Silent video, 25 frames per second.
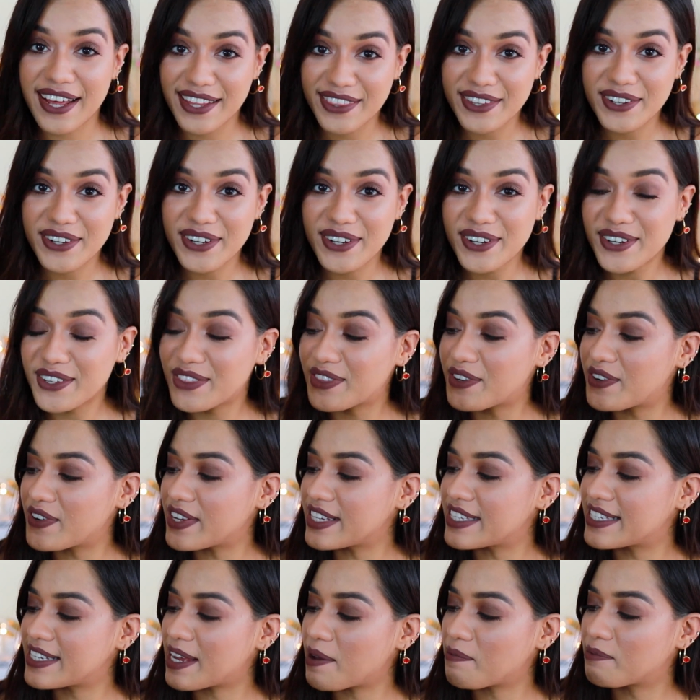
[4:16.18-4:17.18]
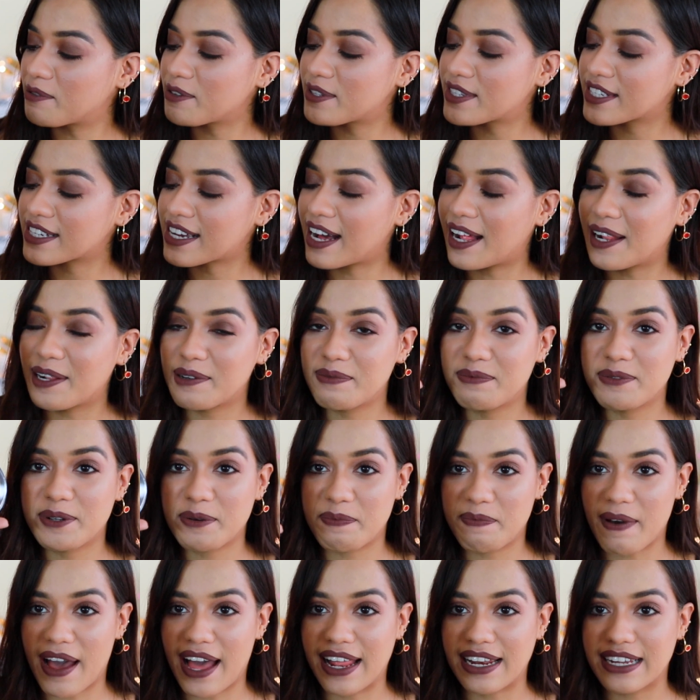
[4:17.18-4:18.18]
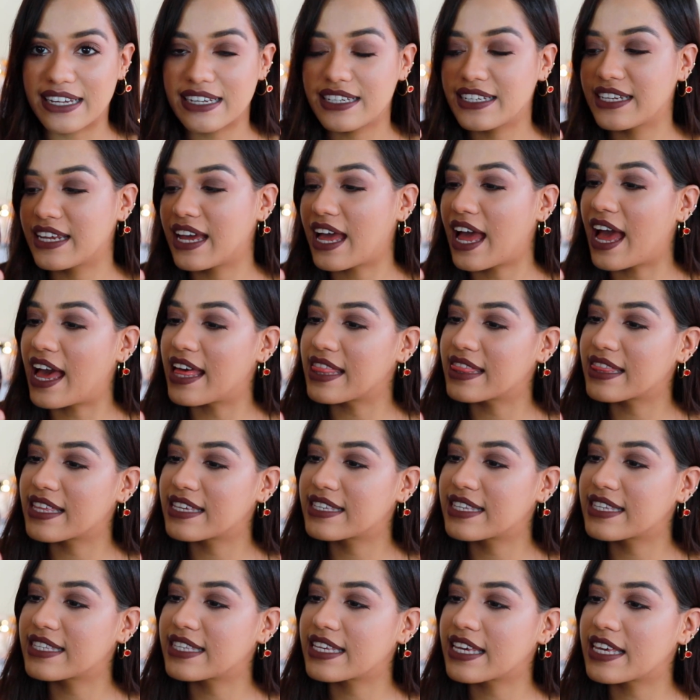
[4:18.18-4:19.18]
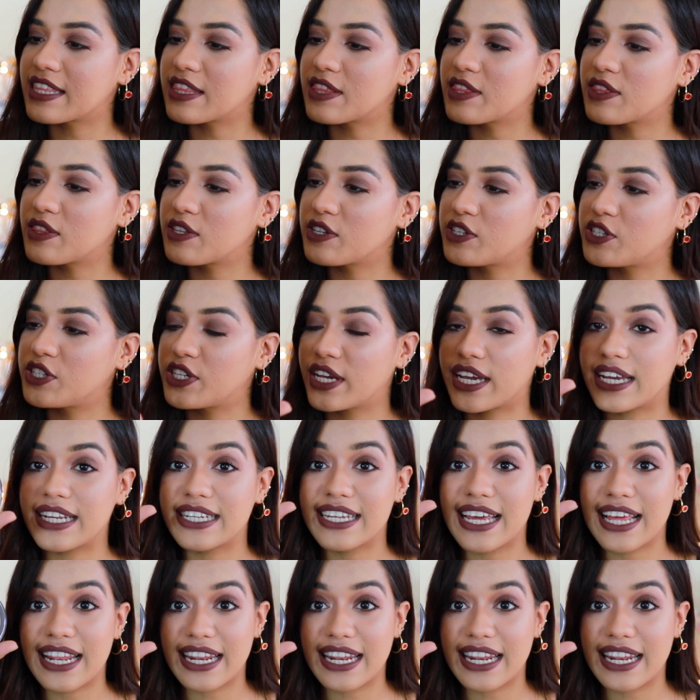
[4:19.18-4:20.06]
Another Three Step to Sculpt palette, and this is in the shade